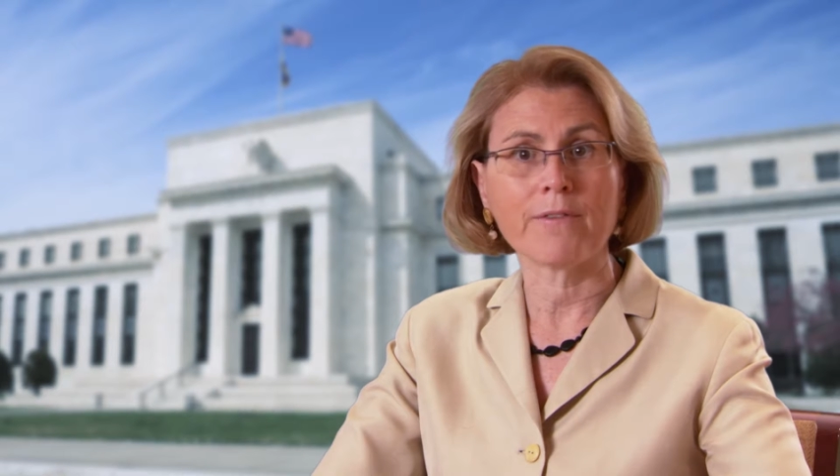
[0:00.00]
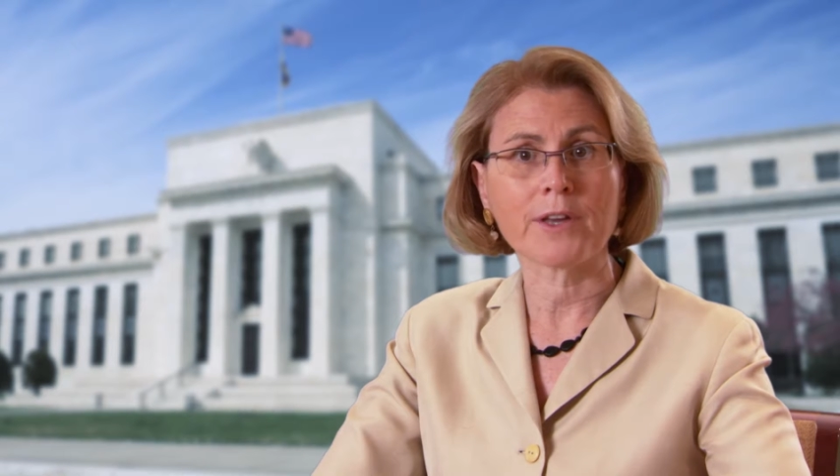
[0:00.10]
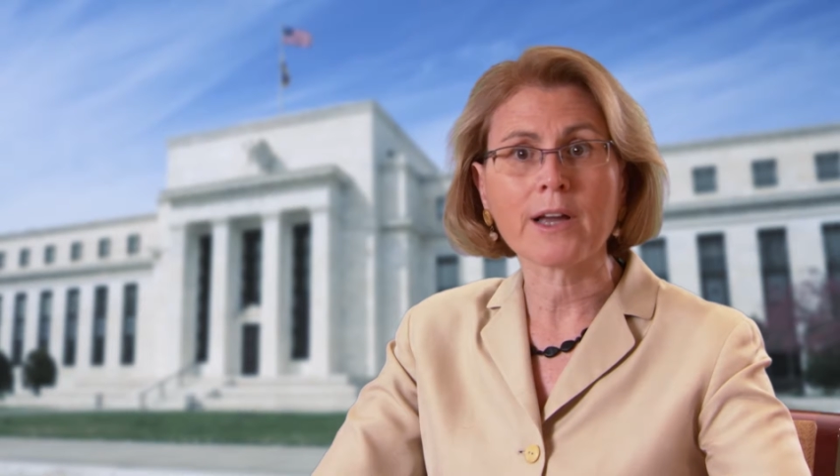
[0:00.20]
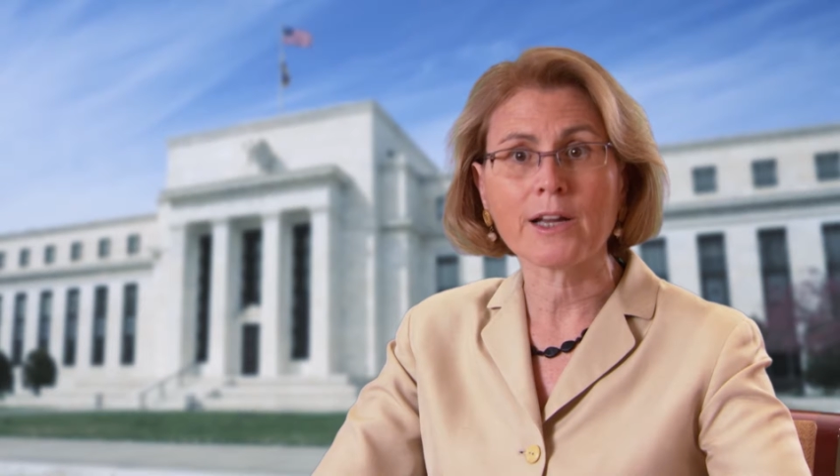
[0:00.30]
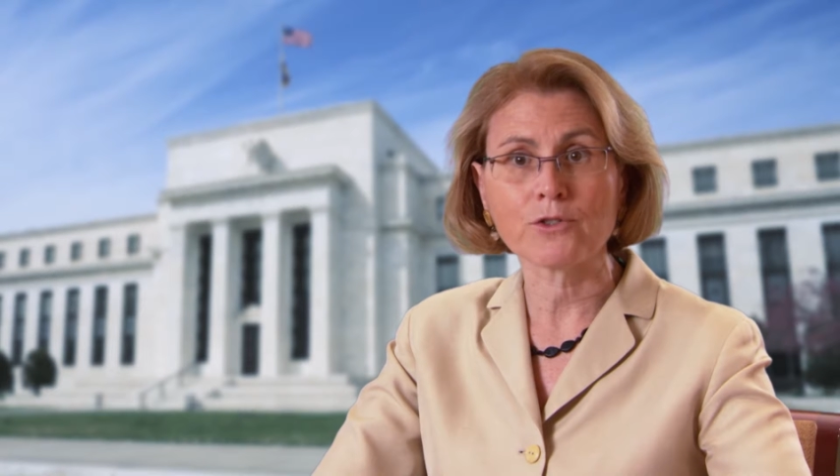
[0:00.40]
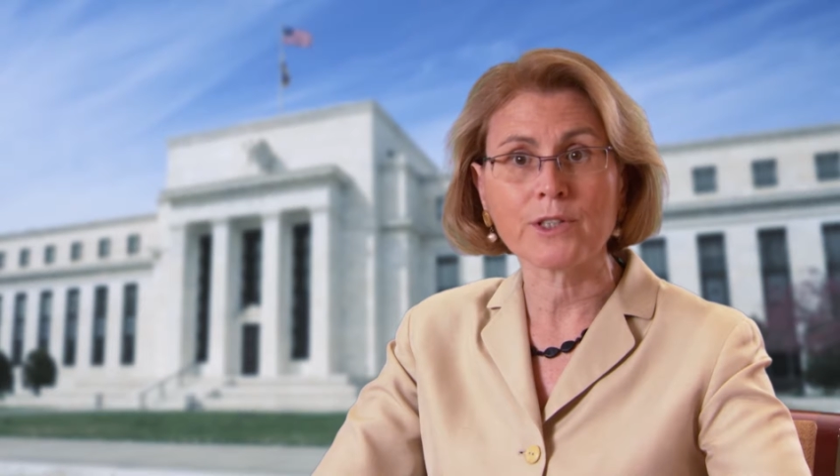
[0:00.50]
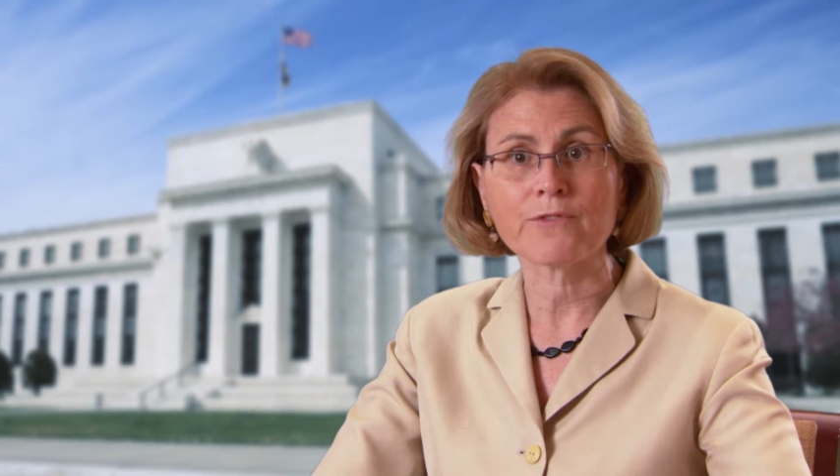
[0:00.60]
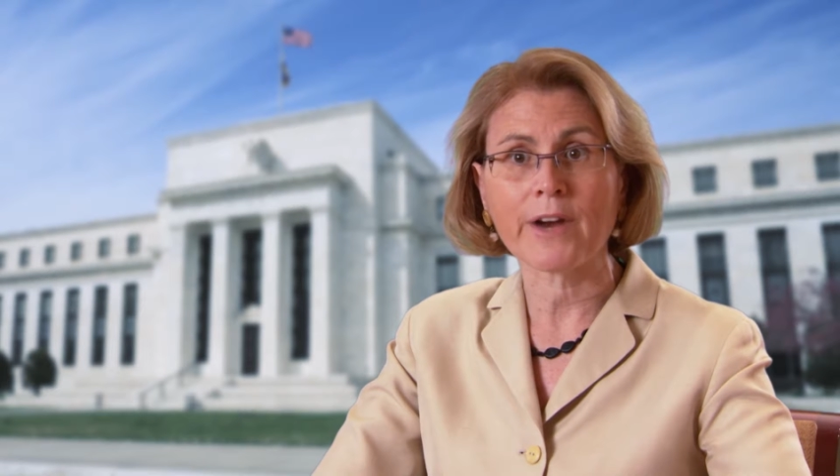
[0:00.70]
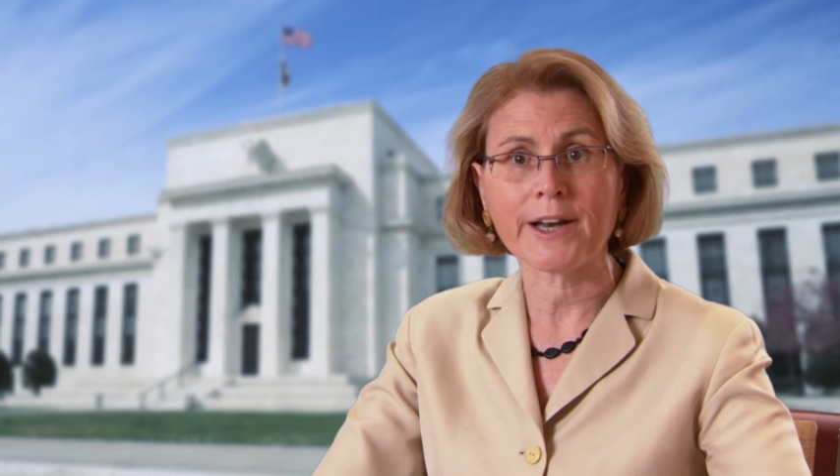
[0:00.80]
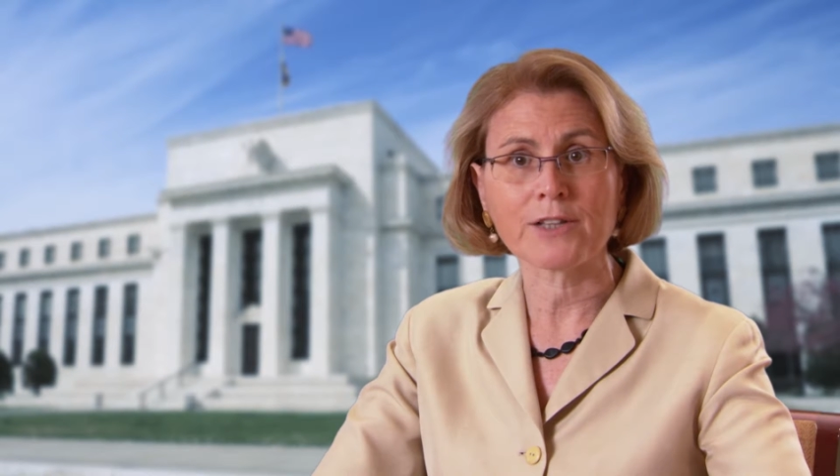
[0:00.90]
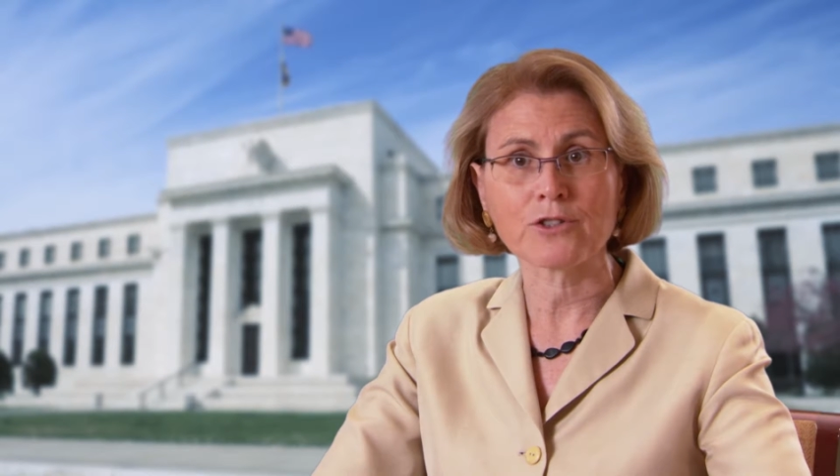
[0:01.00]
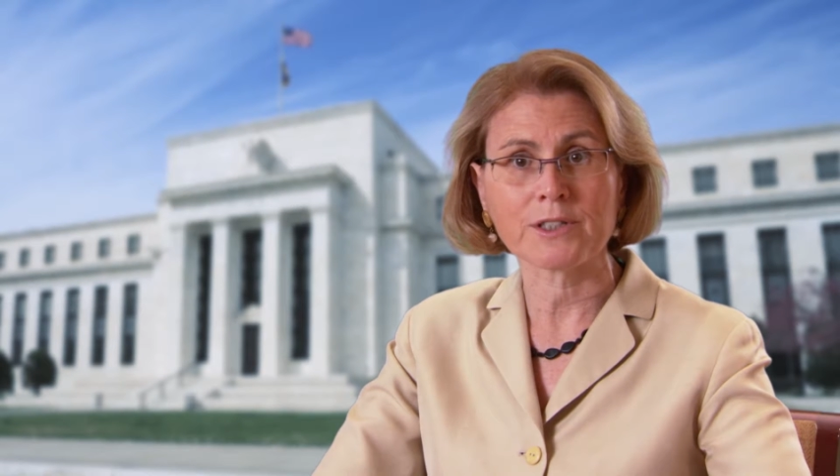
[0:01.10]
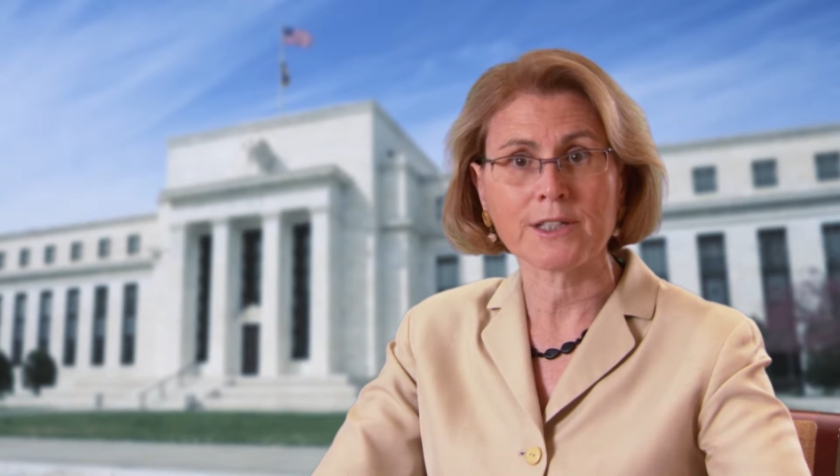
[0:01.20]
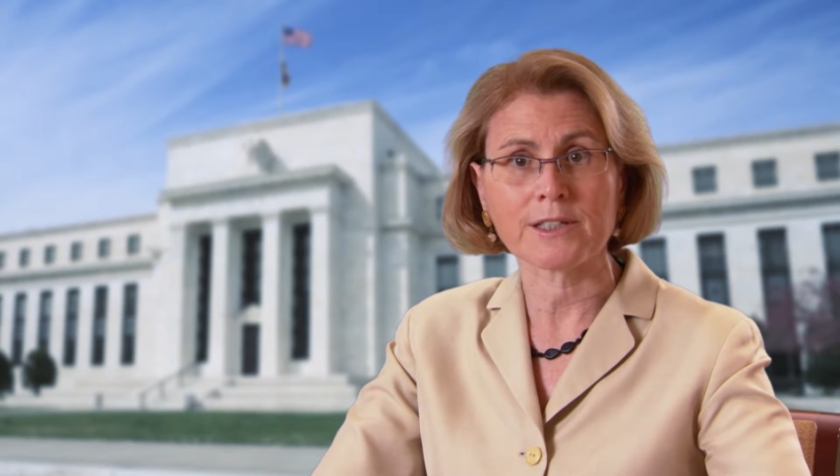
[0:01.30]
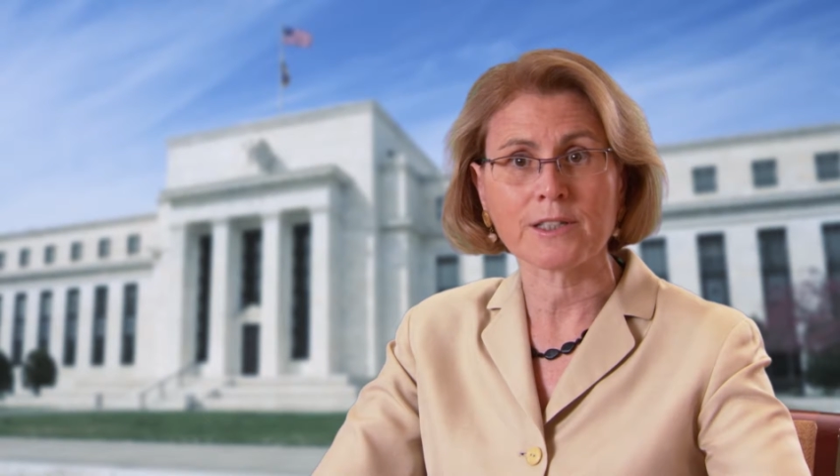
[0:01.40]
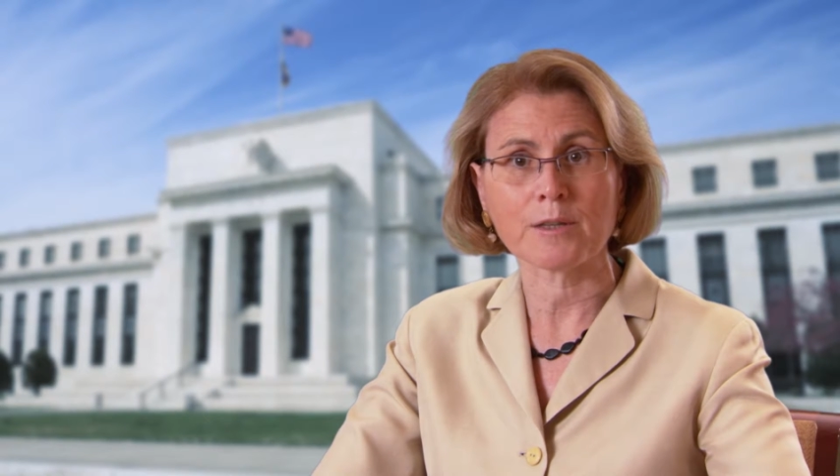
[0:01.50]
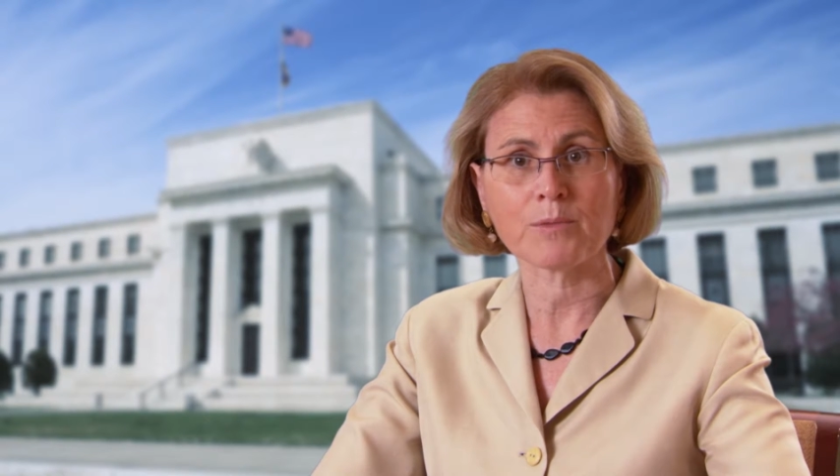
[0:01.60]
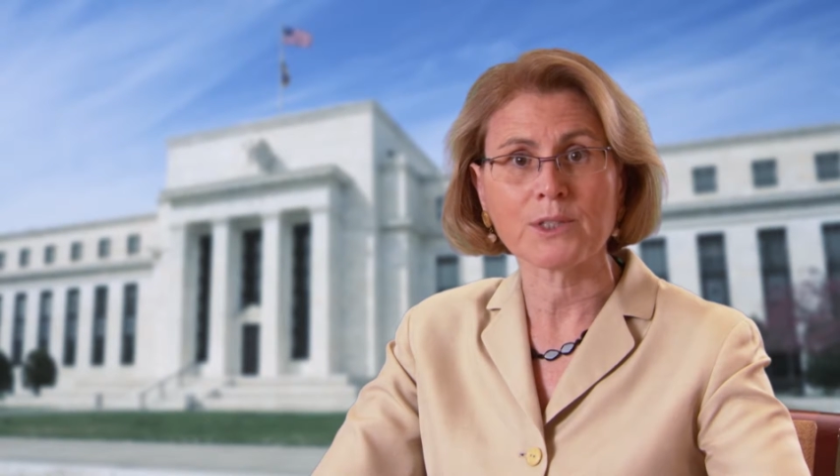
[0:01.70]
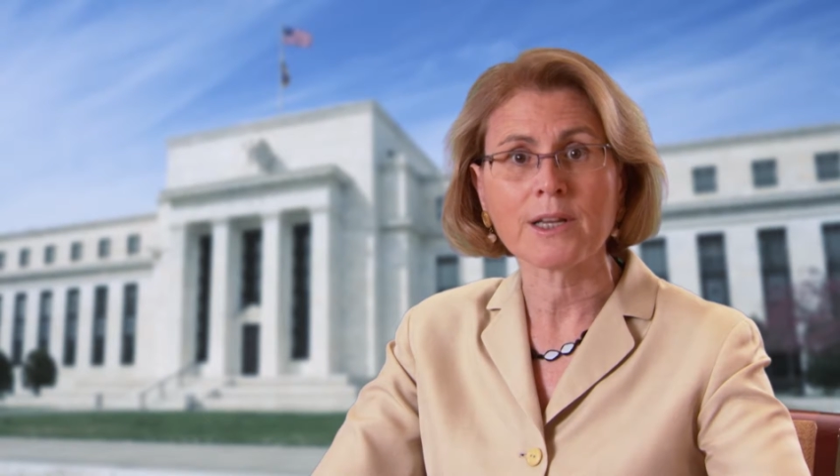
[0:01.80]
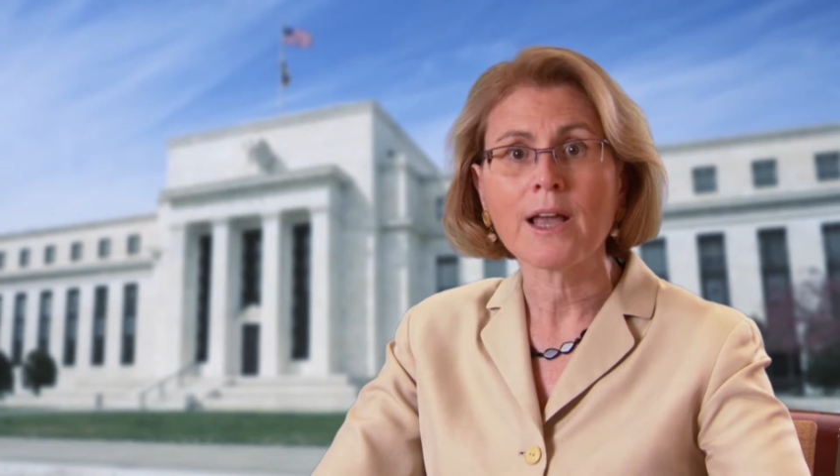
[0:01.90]
of the country's financial
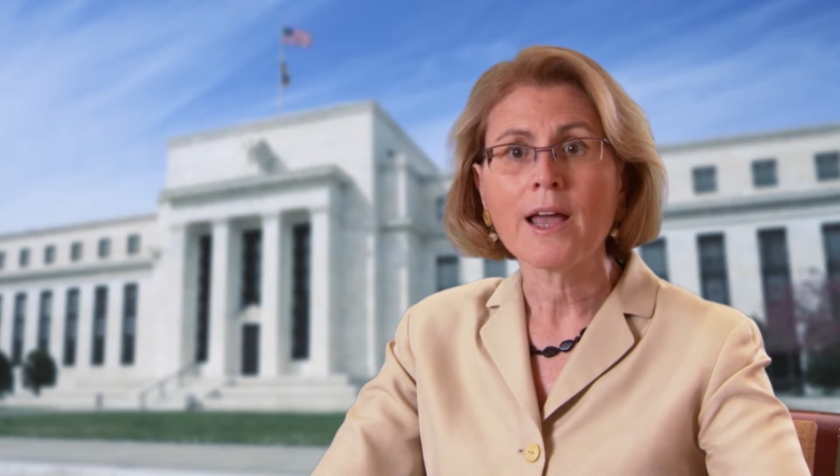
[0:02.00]
systems